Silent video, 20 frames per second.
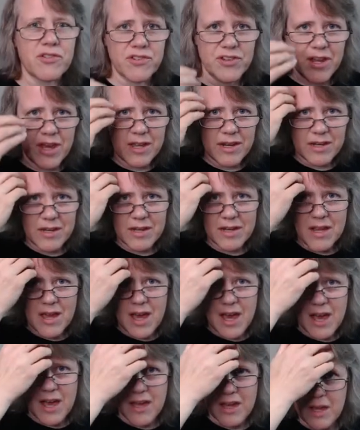den
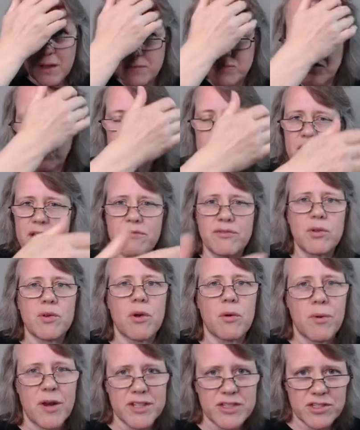uh come if luca
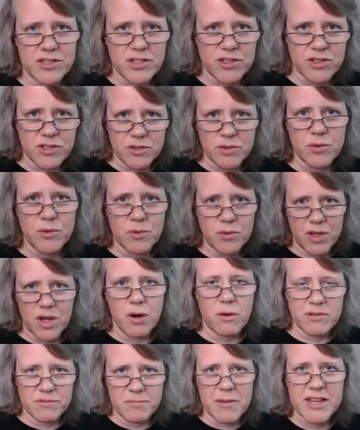wants to do you
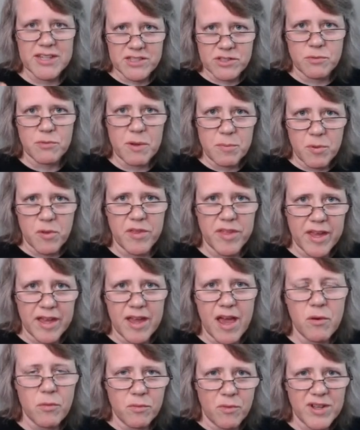know it makes the reaper thing
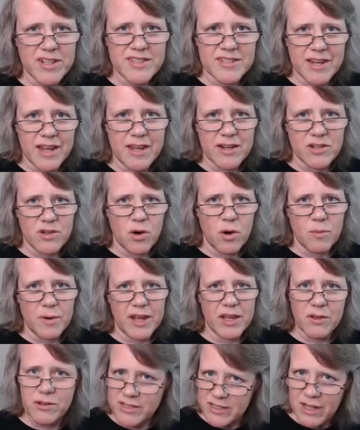on wednesday into a
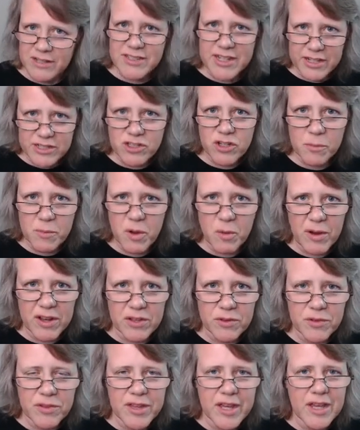regular sounds like it's gonna be a
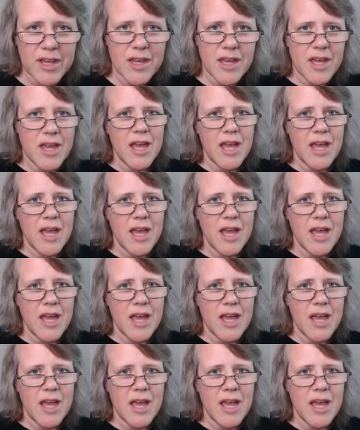regular thing